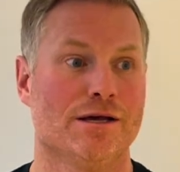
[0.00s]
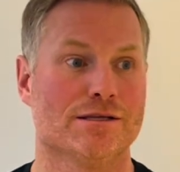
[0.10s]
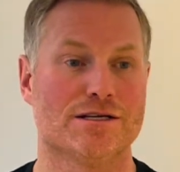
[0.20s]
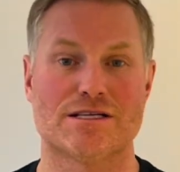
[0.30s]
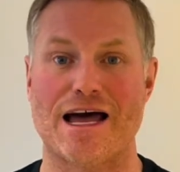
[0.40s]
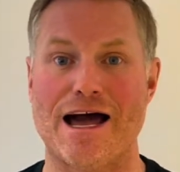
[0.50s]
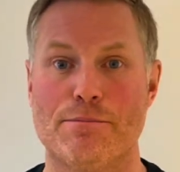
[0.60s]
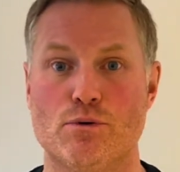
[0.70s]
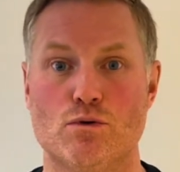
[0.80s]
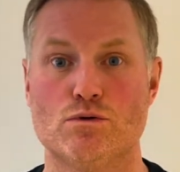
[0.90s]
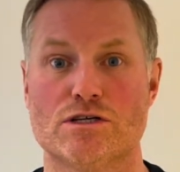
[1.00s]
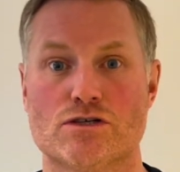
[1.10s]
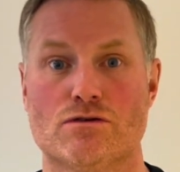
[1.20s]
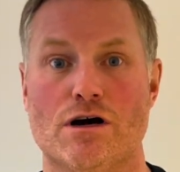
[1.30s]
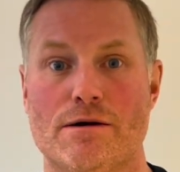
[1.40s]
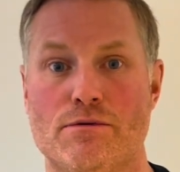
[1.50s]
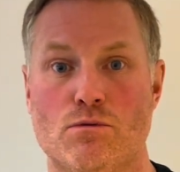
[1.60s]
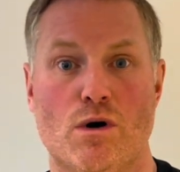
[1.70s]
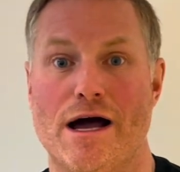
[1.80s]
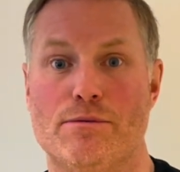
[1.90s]
does Apple
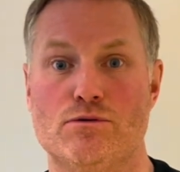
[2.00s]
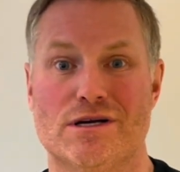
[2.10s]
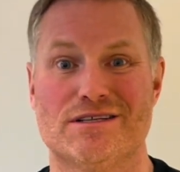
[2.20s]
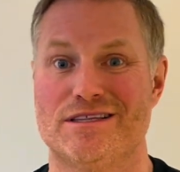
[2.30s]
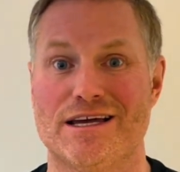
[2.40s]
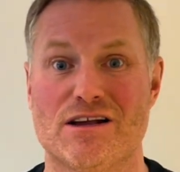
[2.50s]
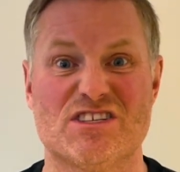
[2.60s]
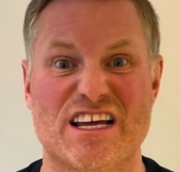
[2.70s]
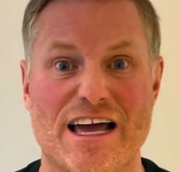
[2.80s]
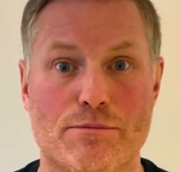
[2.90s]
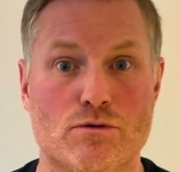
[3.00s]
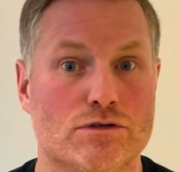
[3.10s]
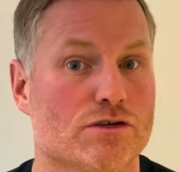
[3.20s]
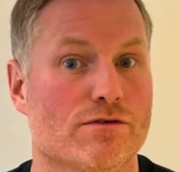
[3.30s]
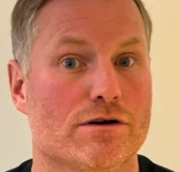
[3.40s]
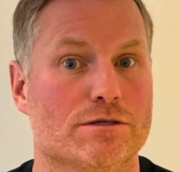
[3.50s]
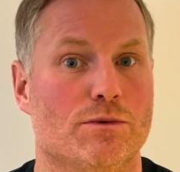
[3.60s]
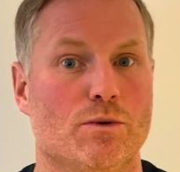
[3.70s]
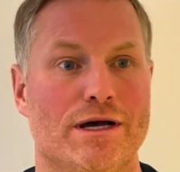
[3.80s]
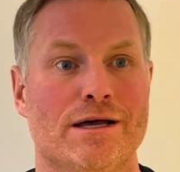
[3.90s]
describe what Apple does? They don't sell apples as far as I'm
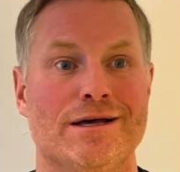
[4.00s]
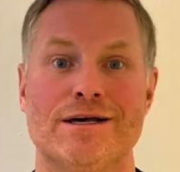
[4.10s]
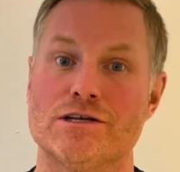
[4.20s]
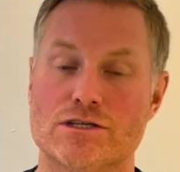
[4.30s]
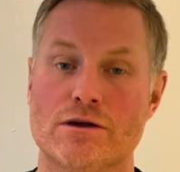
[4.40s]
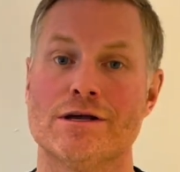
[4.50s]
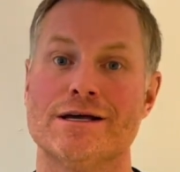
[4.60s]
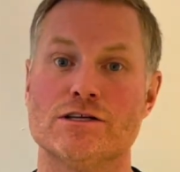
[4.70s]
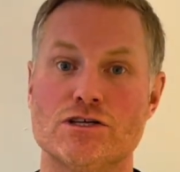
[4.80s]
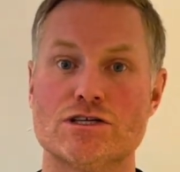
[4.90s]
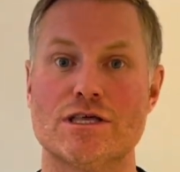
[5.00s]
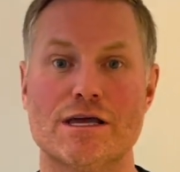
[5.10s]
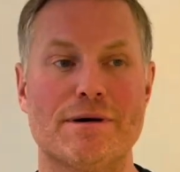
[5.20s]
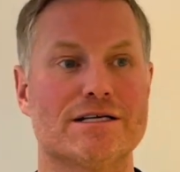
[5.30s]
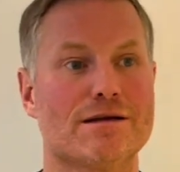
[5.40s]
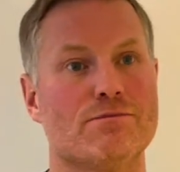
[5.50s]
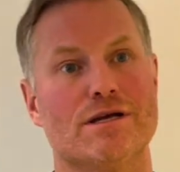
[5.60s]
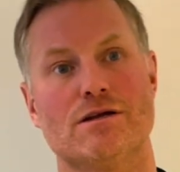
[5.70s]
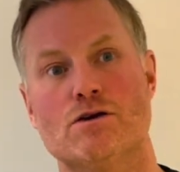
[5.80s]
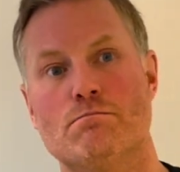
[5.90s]
aware. So just think about
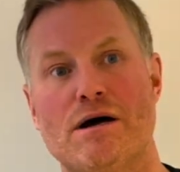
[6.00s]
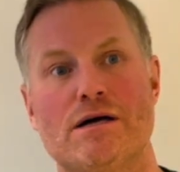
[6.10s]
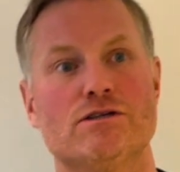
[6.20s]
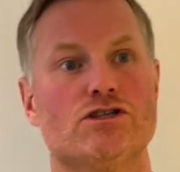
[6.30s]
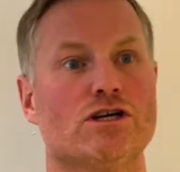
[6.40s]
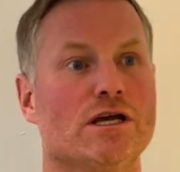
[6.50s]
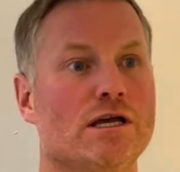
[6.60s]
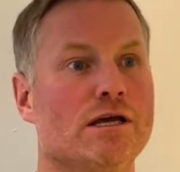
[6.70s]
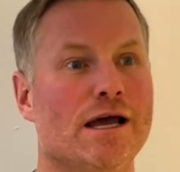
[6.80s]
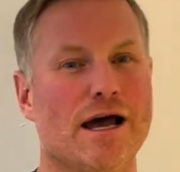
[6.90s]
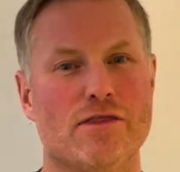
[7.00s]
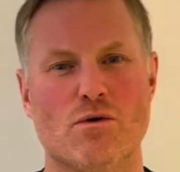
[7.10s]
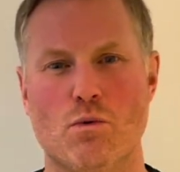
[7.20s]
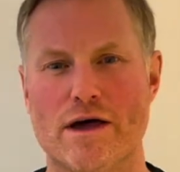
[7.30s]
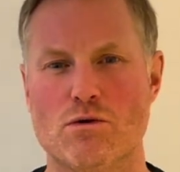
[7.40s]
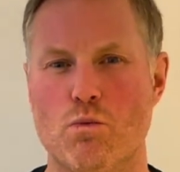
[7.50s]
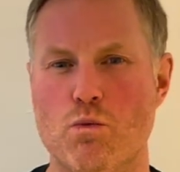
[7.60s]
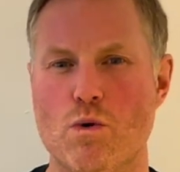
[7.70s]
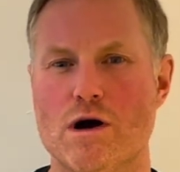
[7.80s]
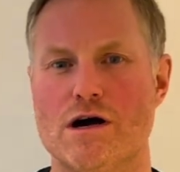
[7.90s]
something punchy and the
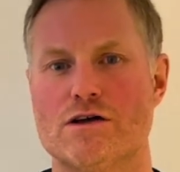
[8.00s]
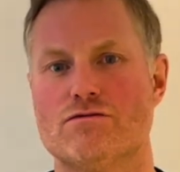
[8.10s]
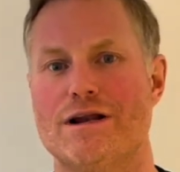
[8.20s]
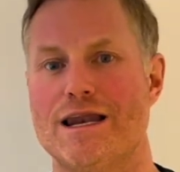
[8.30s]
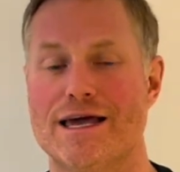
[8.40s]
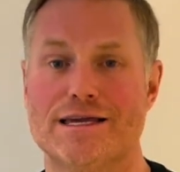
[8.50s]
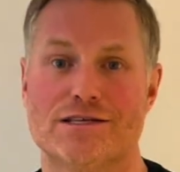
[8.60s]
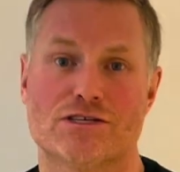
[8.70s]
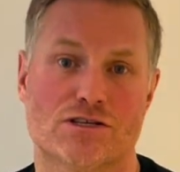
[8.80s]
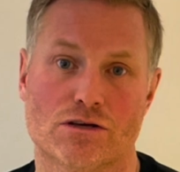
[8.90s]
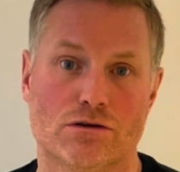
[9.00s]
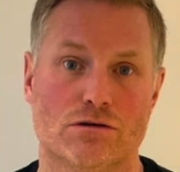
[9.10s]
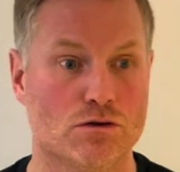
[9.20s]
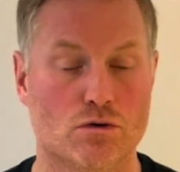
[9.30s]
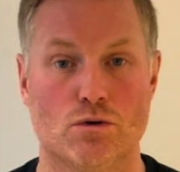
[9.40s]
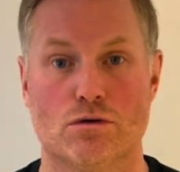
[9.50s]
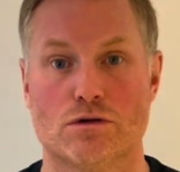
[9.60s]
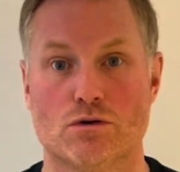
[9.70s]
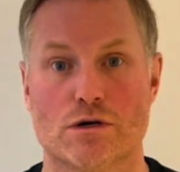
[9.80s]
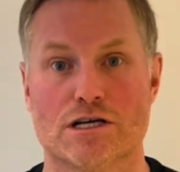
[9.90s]
word relates to
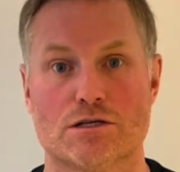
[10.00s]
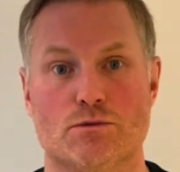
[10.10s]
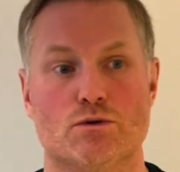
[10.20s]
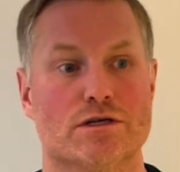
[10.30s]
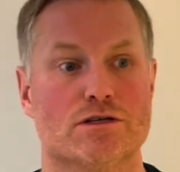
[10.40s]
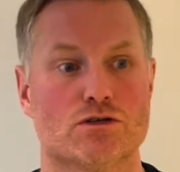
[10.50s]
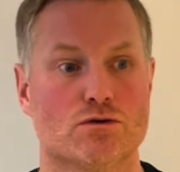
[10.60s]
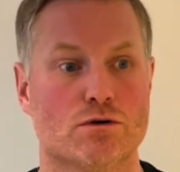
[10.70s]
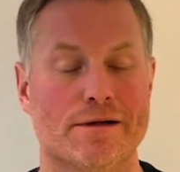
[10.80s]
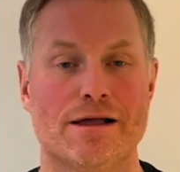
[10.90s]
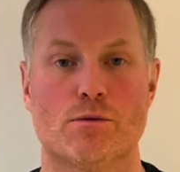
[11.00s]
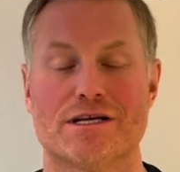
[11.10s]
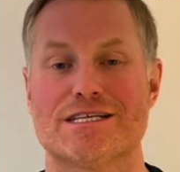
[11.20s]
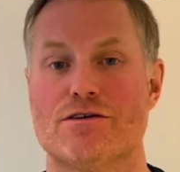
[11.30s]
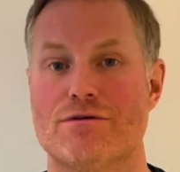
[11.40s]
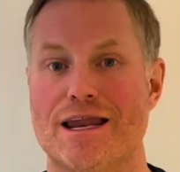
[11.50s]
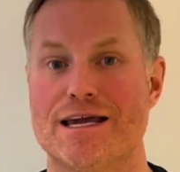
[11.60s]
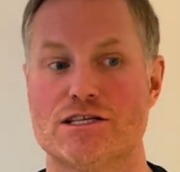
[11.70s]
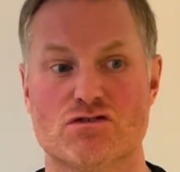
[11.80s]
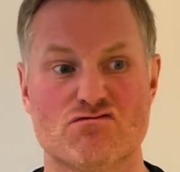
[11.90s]
your customer audience, or when I say
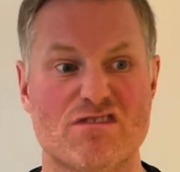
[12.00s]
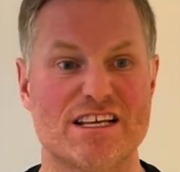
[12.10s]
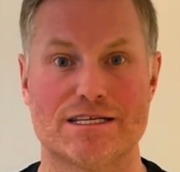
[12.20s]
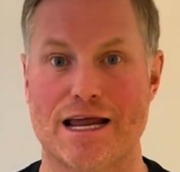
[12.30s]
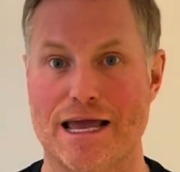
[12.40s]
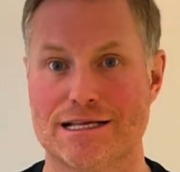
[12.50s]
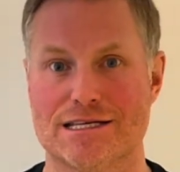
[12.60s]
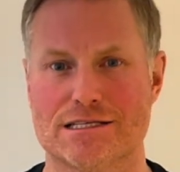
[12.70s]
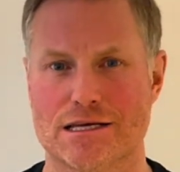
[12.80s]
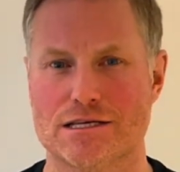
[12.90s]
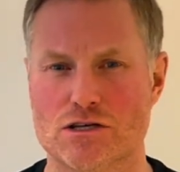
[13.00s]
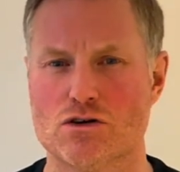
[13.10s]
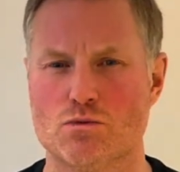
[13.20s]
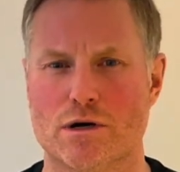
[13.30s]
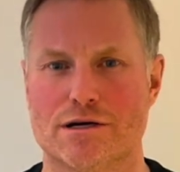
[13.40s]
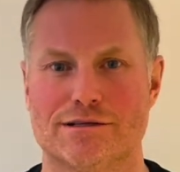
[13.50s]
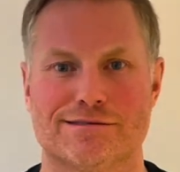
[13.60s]
relates, resonates. It's a good word.